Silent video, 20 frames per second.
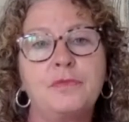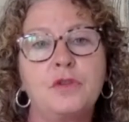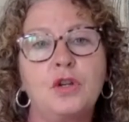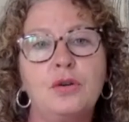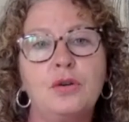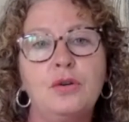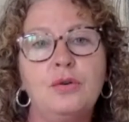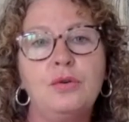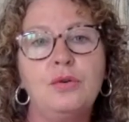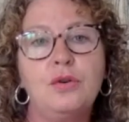
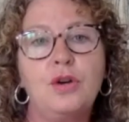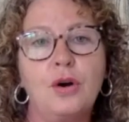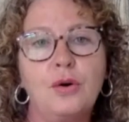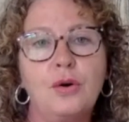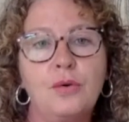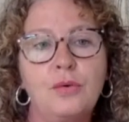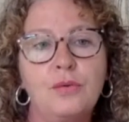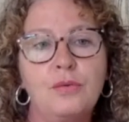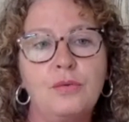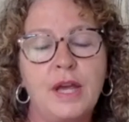who
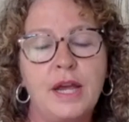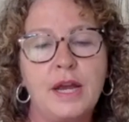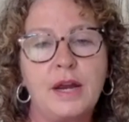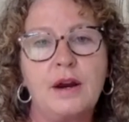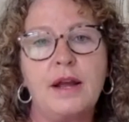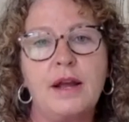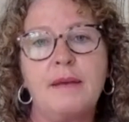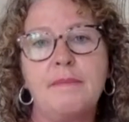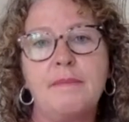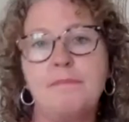go there
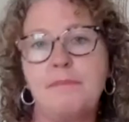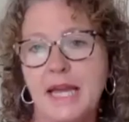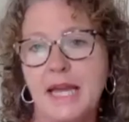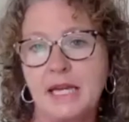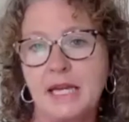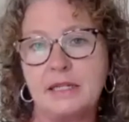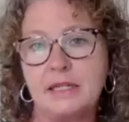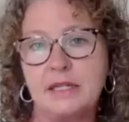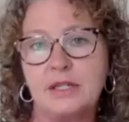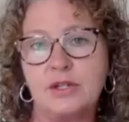and
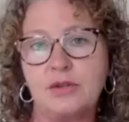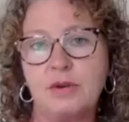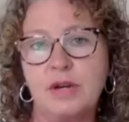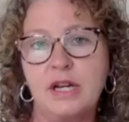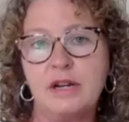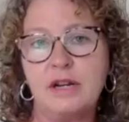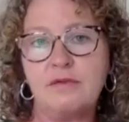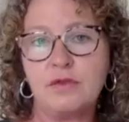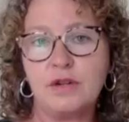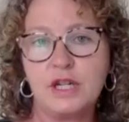paint. It's a
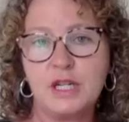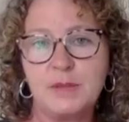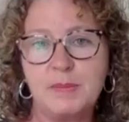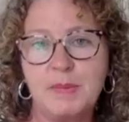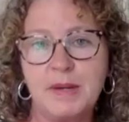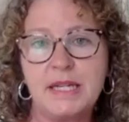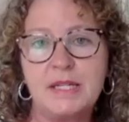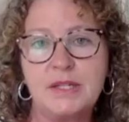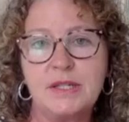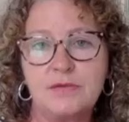creative
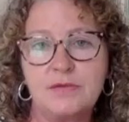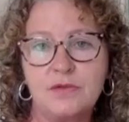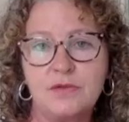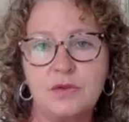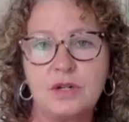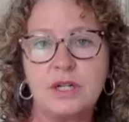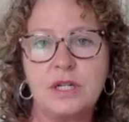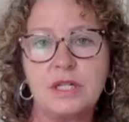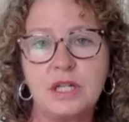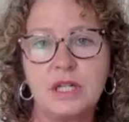workspace
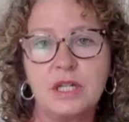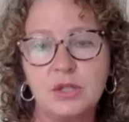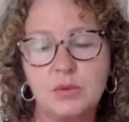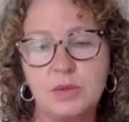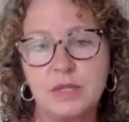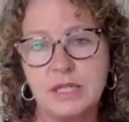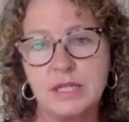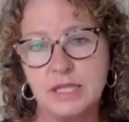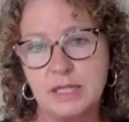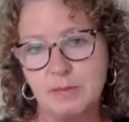for adults
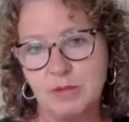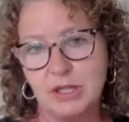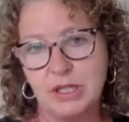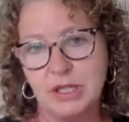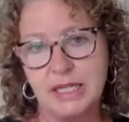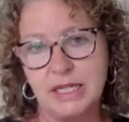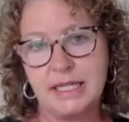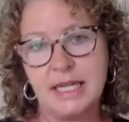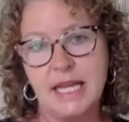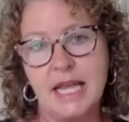with
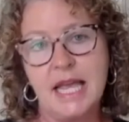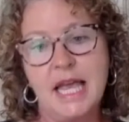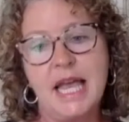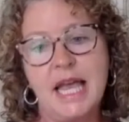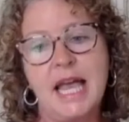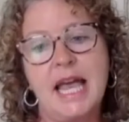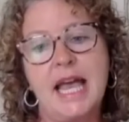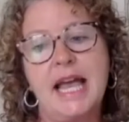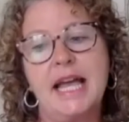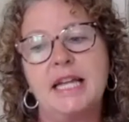disabilities.
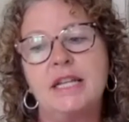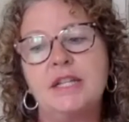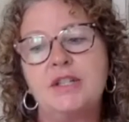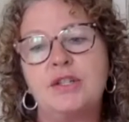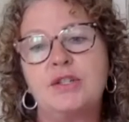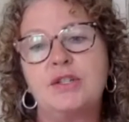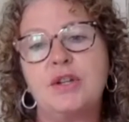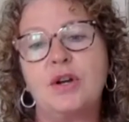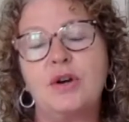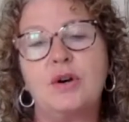And
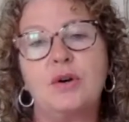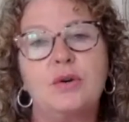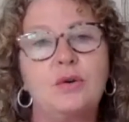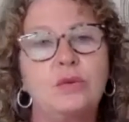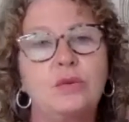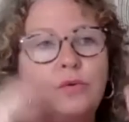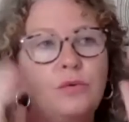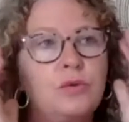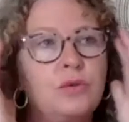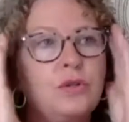
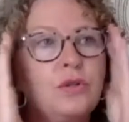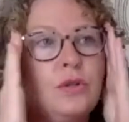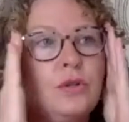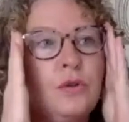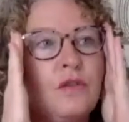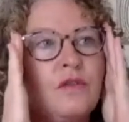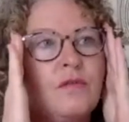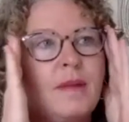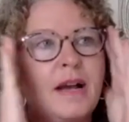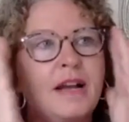so 2
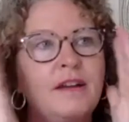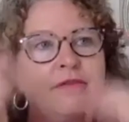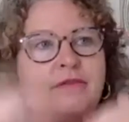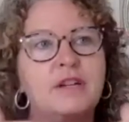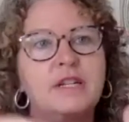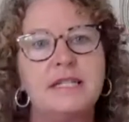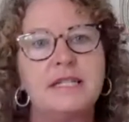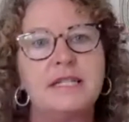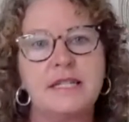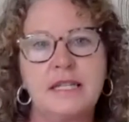of my
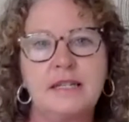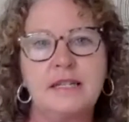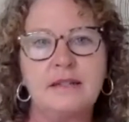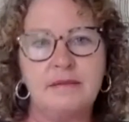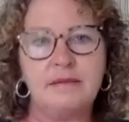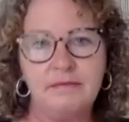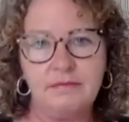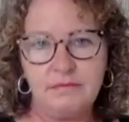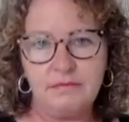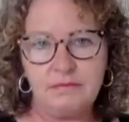friends'
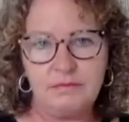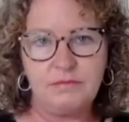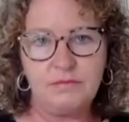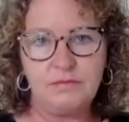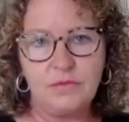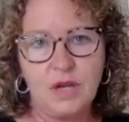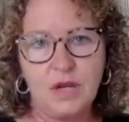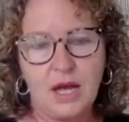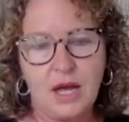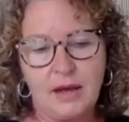
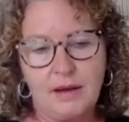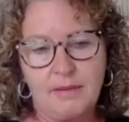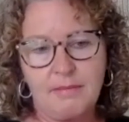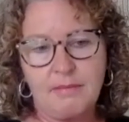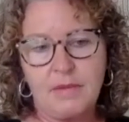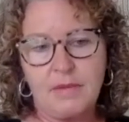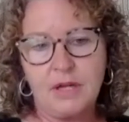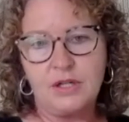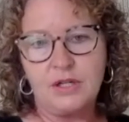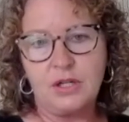
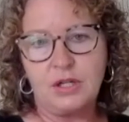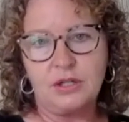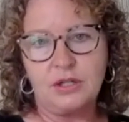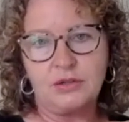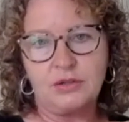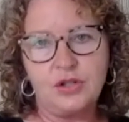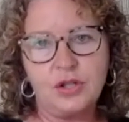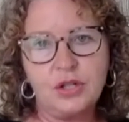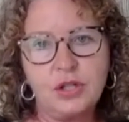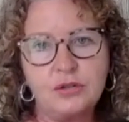adult
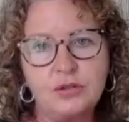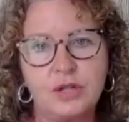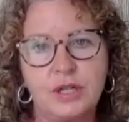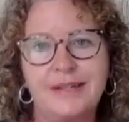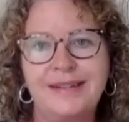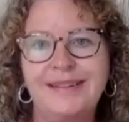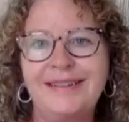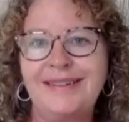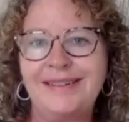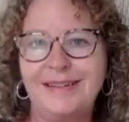
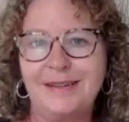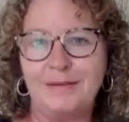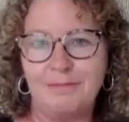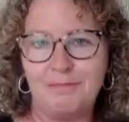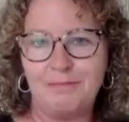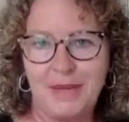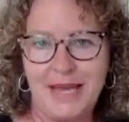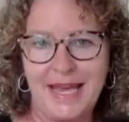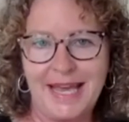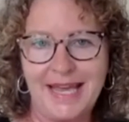children
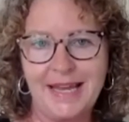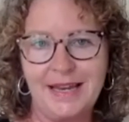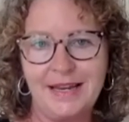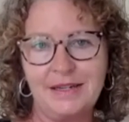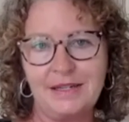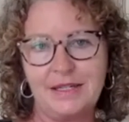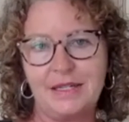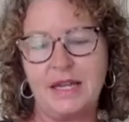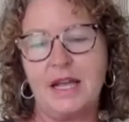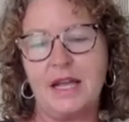
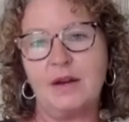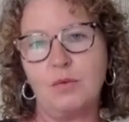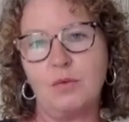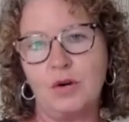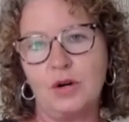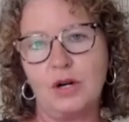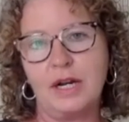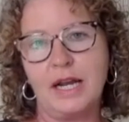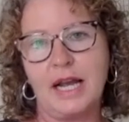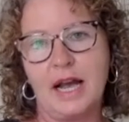paint and
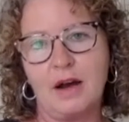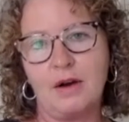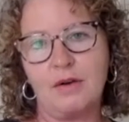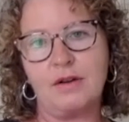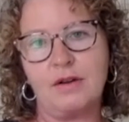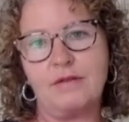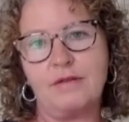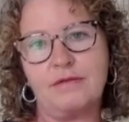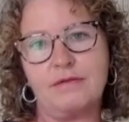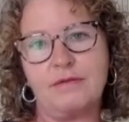work out
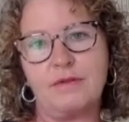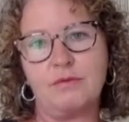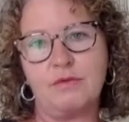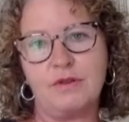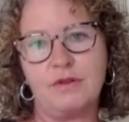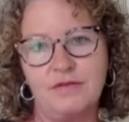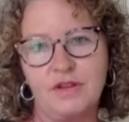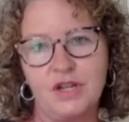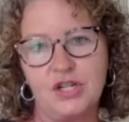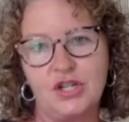of
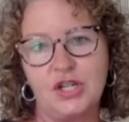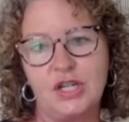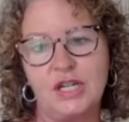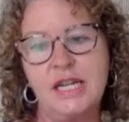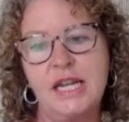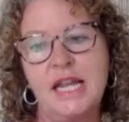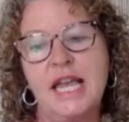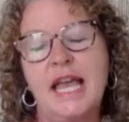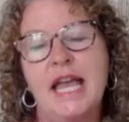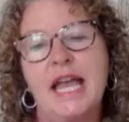
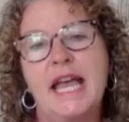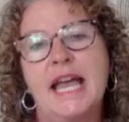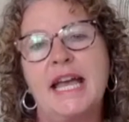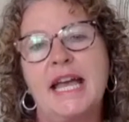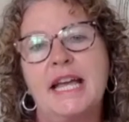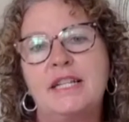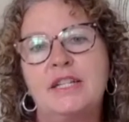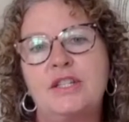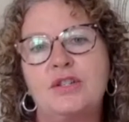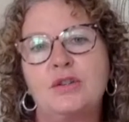Revision.
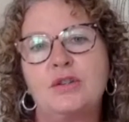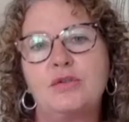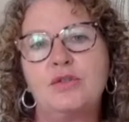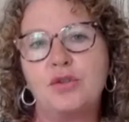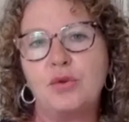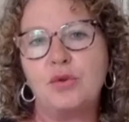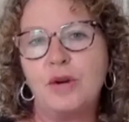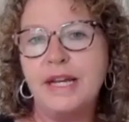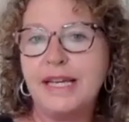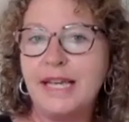And so
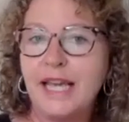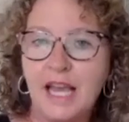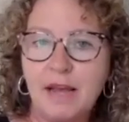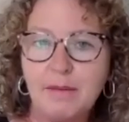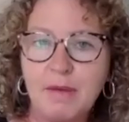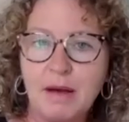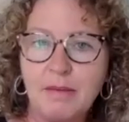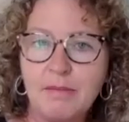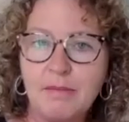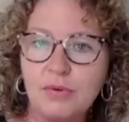Joy came
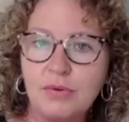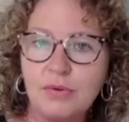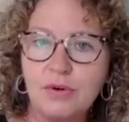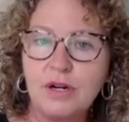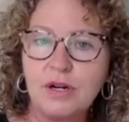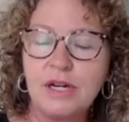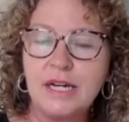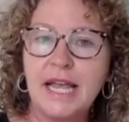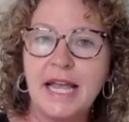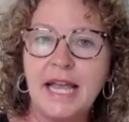on
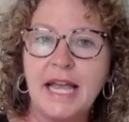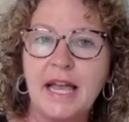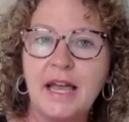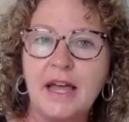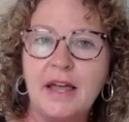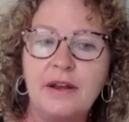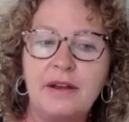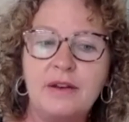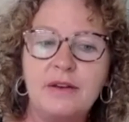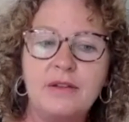board,
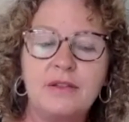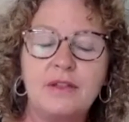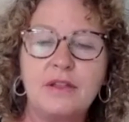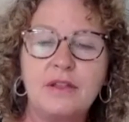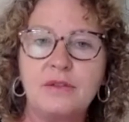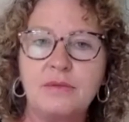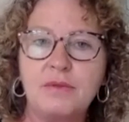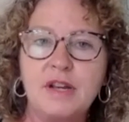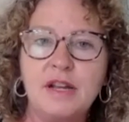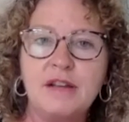and the
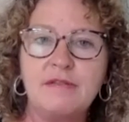3 of